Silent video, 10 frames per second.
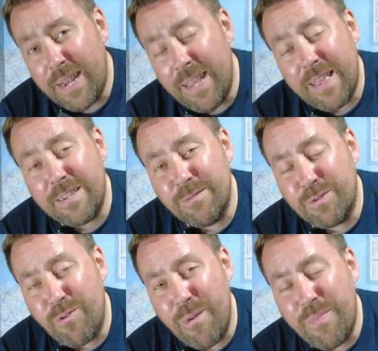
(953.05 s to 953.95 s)
Hit that
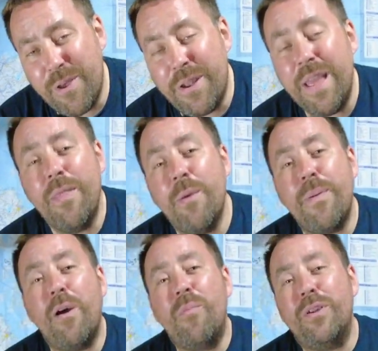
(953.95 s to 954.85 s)
subscribe button, the
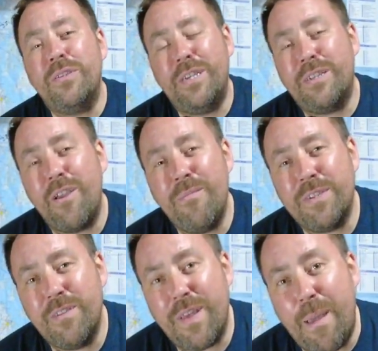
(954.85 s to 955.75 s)
bell button, so you don't miss
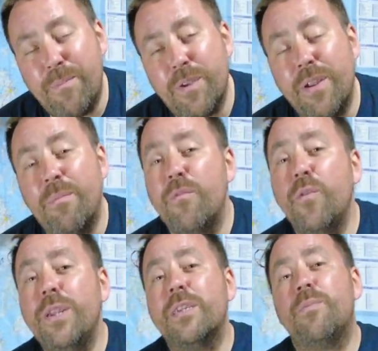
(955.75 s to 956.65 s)
another episode, and before
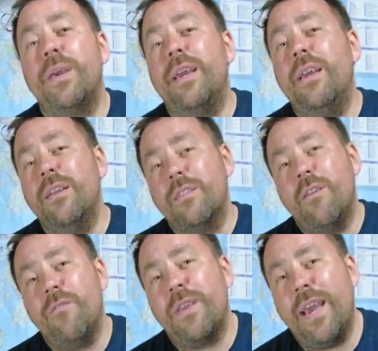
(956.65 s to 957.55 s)
you disappear,
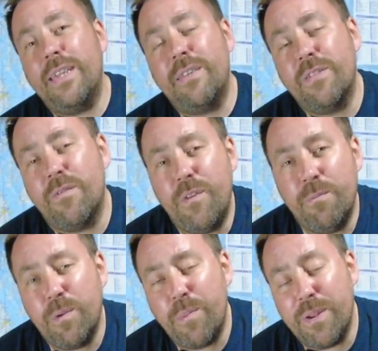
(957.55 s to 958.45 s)
don't forget to give us a
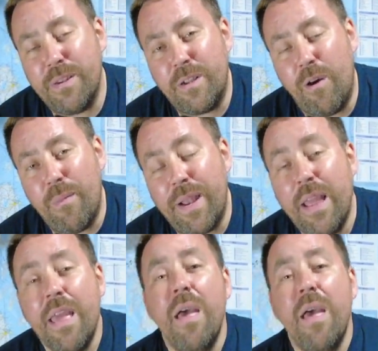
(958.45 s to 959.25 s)
thumbs up and a comment.